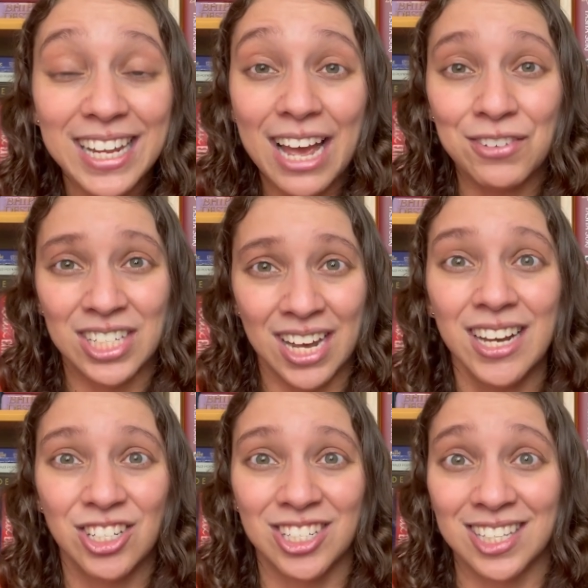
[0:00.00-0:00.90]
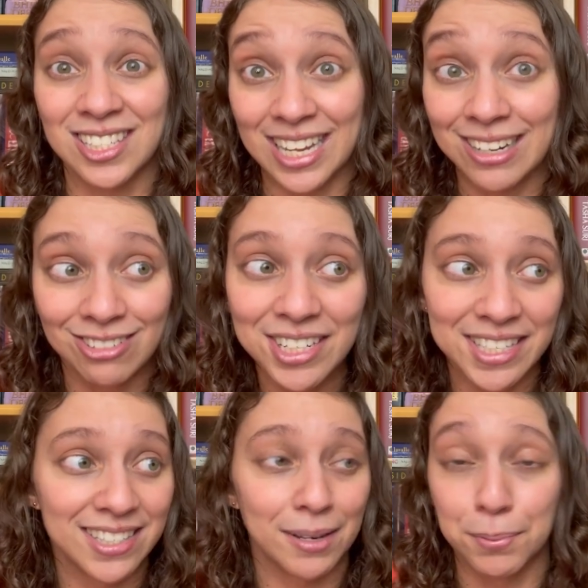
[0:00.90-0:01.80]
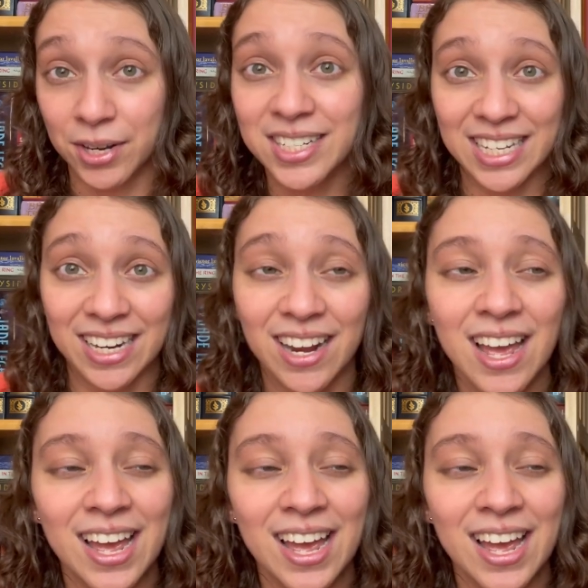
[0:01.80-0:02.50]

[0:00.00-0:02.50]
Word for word: haven't touched since I was a preteen.